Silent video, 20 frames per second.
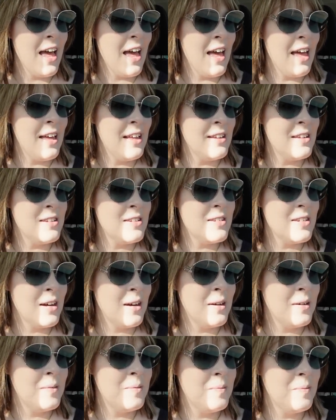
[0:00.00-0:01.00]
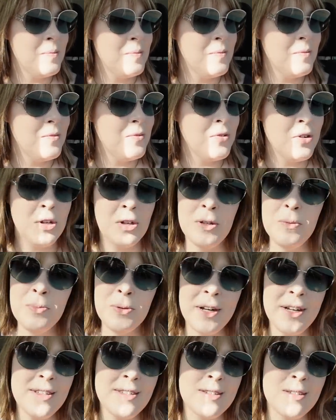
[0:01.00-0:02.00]
and um, for good
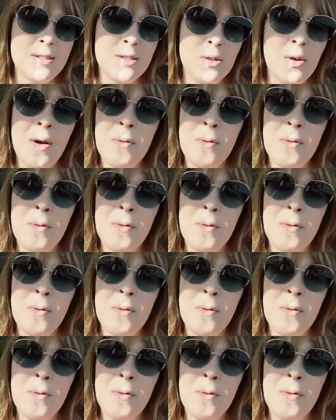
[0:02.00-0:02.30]
prices, too.